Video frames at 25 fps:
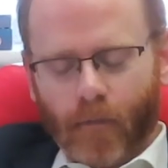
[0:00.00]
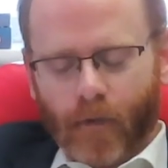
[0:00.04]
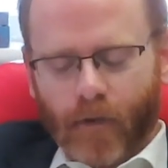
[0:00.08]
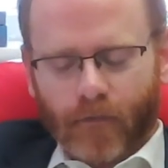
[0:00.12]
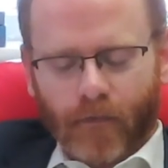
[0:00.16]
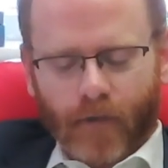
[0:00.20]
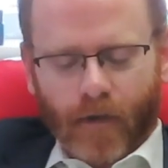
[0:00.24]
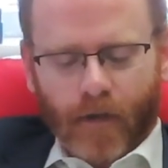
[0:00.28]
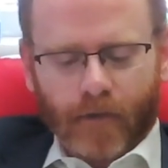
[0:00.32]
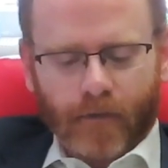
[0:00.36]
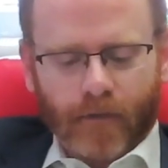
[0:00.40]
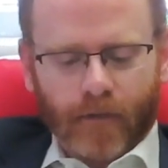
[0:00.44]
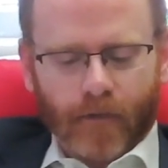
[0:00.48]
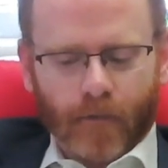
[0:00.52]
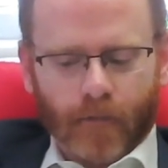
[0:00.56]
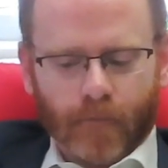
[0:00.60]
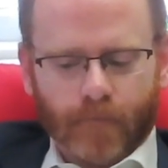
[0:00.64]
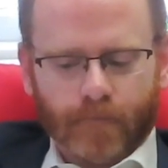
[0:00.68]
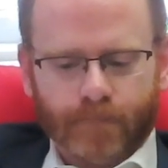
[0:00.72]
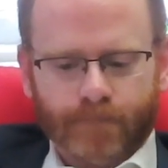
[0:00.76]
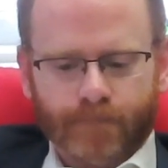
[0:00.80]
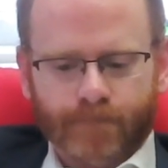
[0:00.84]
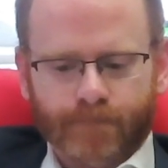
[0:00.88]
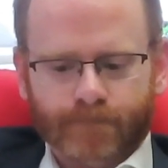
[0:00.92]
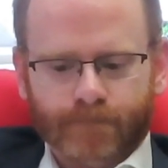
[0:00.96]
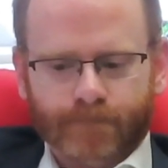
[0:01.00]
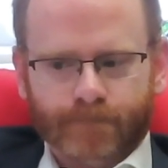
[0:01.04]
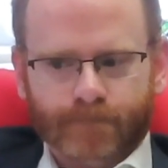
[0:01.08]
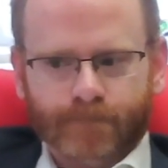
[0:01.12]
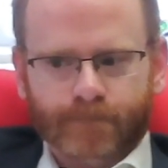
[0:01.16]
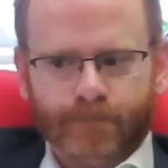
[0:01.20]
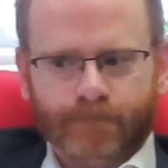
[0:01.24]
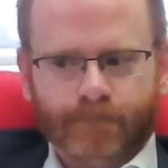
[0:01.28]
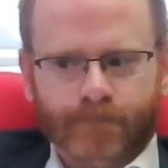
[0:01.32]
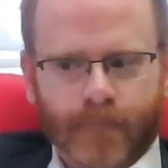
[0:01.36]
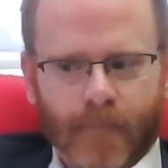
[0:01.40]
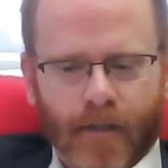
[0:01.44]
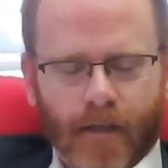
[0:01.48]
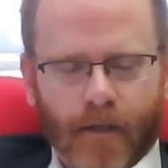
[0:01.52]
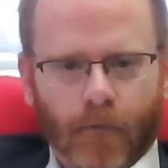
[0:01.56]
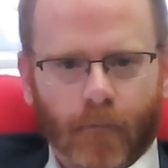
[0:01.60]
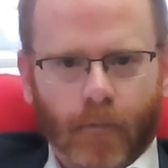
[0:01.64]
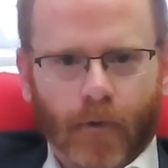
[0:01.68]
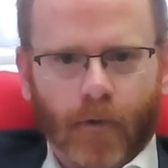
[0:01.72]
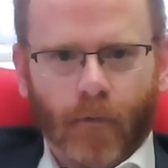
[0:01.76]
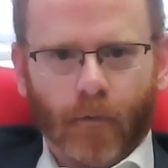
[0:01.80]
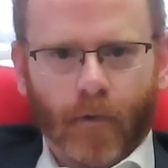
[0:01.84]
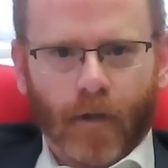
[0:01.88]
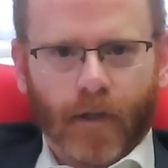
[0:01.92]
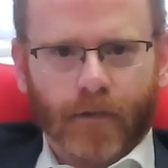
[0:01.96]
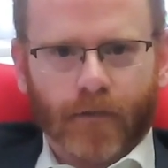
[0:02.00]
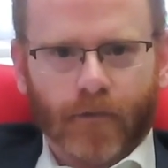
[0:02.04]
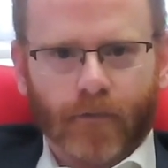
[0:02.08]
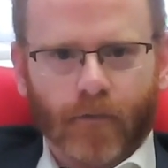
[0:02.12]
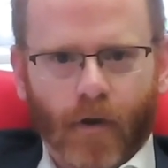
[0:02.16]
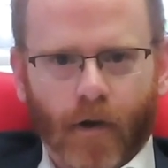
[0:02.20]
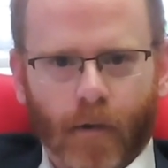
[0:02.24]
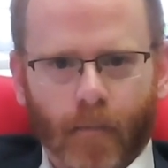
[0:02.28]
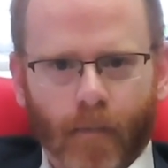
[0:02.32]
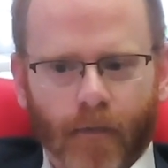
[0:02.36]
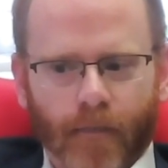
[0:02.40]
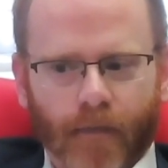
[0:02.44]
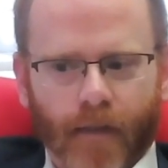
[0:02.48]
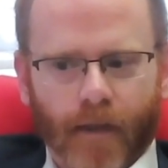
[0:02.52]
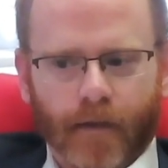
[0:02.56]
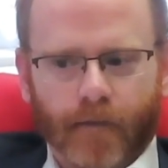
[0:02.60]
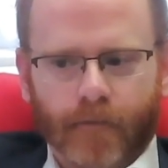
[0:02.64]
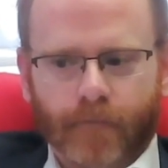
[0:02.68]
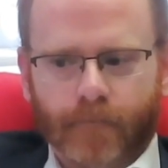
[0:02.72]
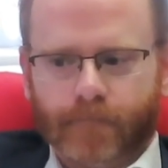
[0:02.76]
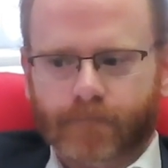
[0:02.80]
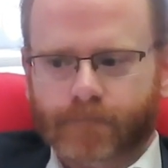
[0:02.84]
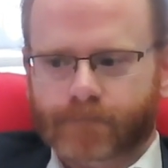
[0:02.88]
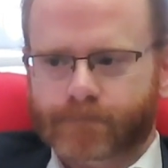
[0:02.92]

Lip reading: It's not. You know, we don't like to talk about that.